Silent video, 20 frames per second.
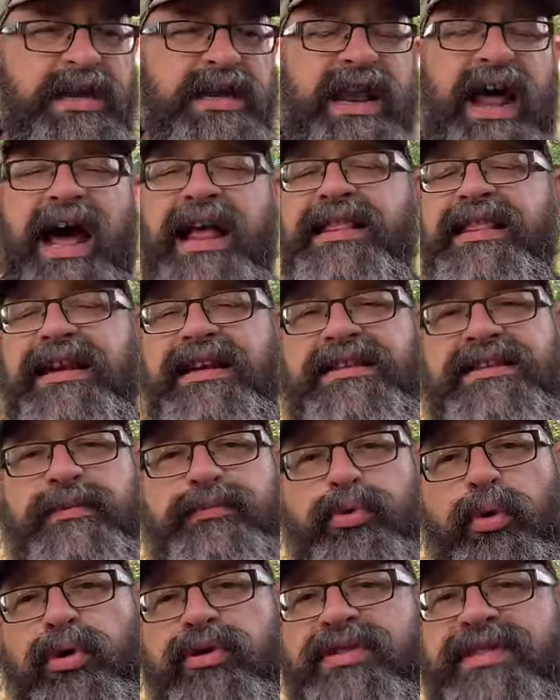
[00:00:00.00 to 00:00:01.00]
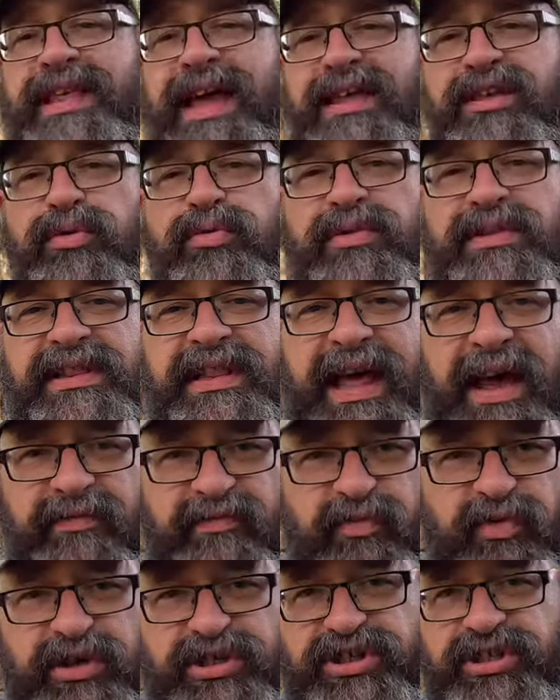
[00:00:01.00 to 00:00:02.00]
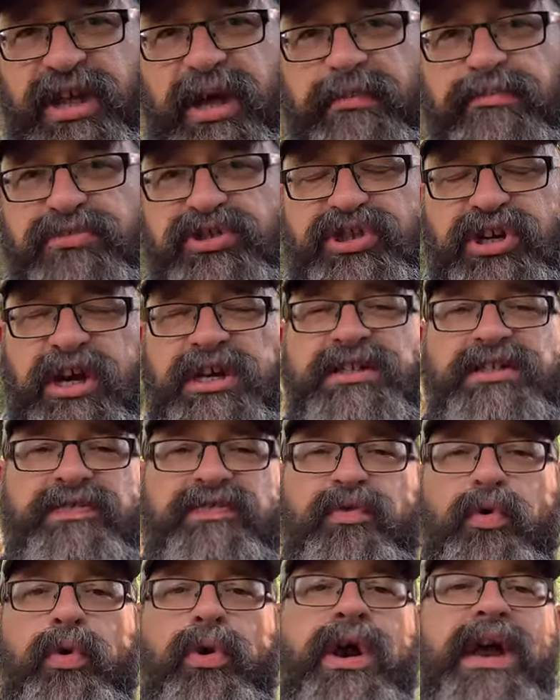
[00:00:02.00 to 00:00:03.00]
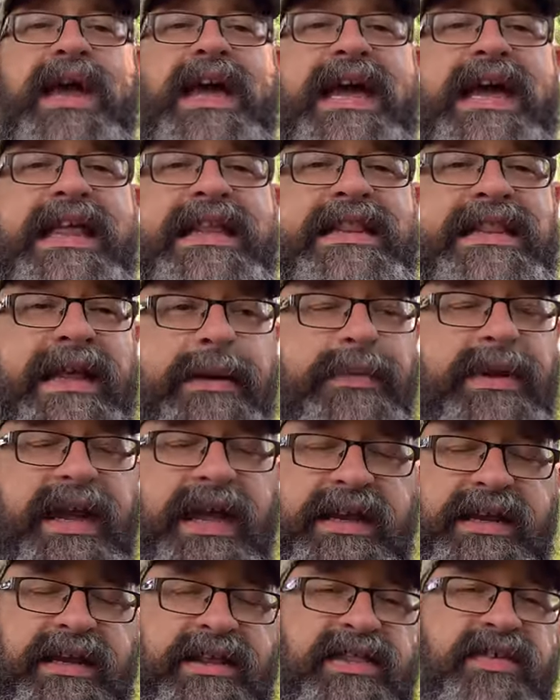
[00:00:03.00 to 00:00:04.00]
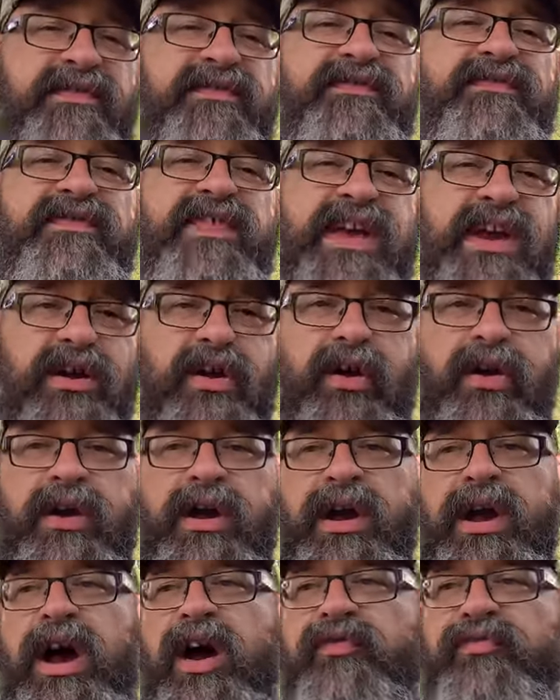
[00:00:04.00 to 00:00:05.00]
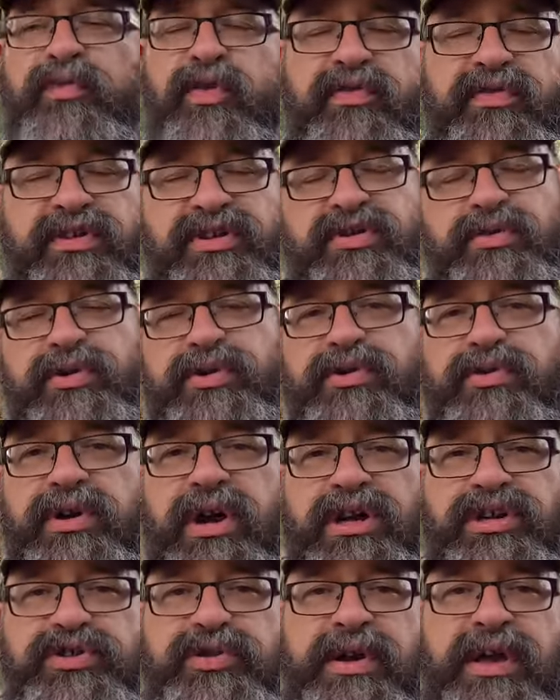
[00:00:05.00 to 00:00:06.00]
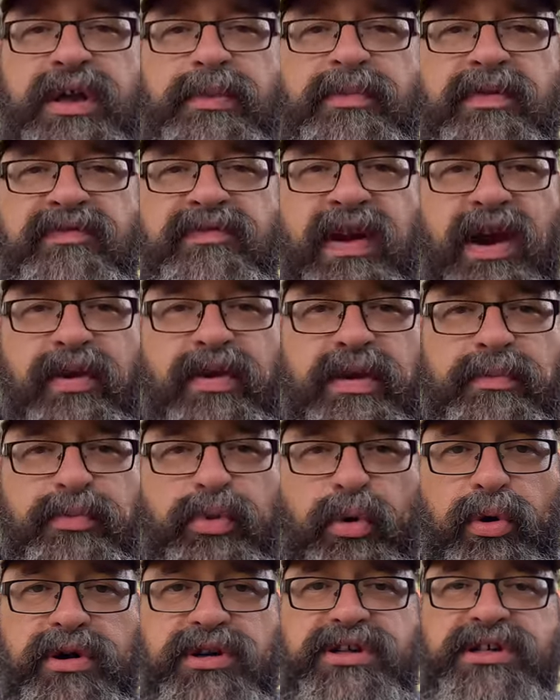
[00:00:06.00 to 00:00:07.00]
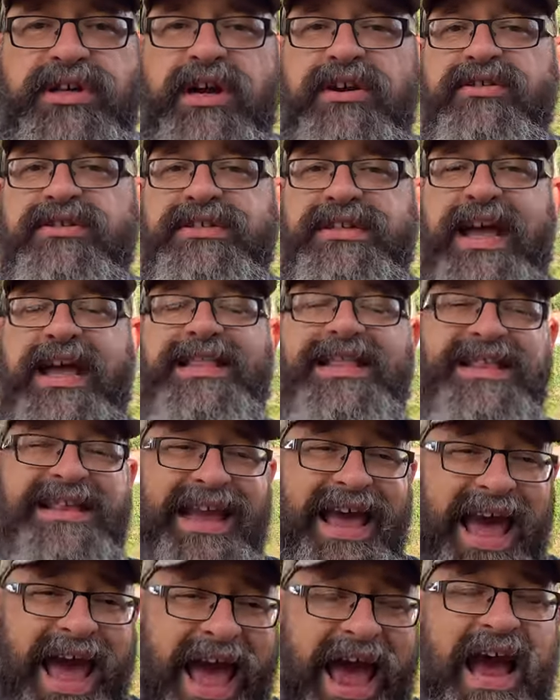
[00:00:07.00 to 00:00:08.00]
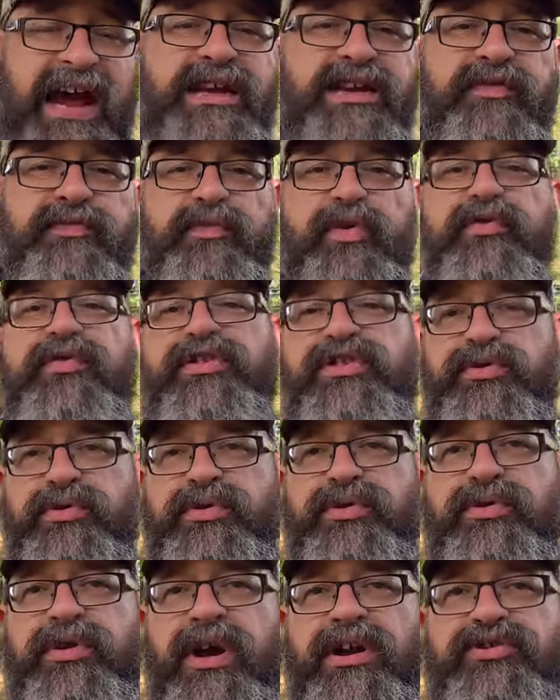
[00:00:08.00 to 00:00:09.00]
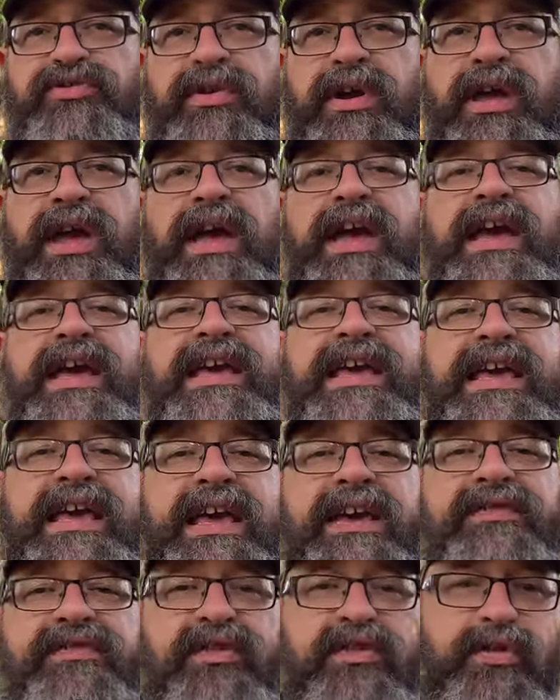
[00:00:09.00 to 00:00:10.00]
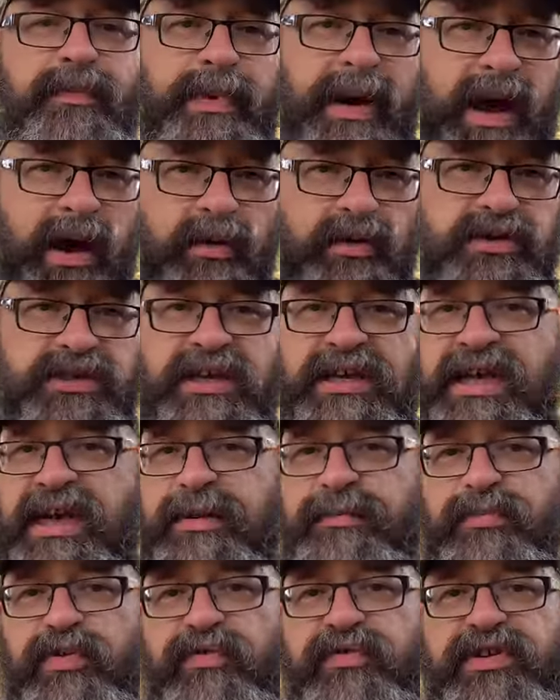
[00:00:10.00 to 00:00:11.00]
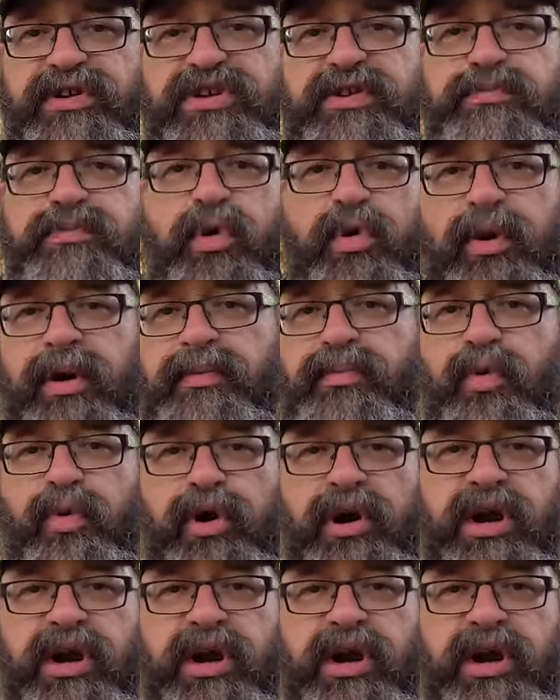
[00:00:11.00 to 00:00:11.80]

not that it's important that you leverage them just for eliminating the fear of moving to a new country. It can be very important to understand that the act of moving to a new country gives you the power to keep moving to more and more